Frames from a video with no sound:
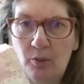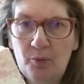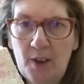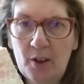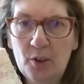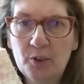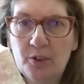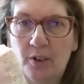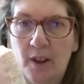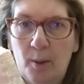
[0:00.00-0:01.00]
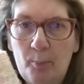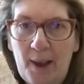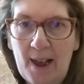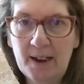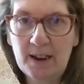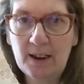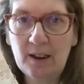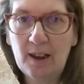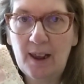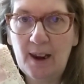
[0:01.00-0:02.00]
felt and
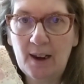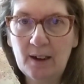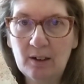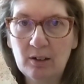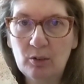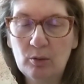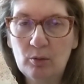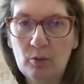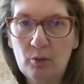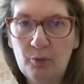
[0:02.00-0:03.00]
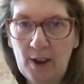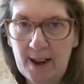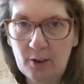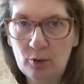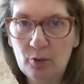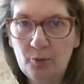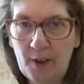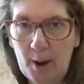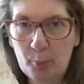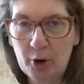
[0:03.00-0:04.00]
batting and flannel
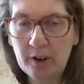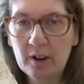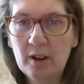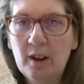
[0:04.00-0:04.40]
fabric,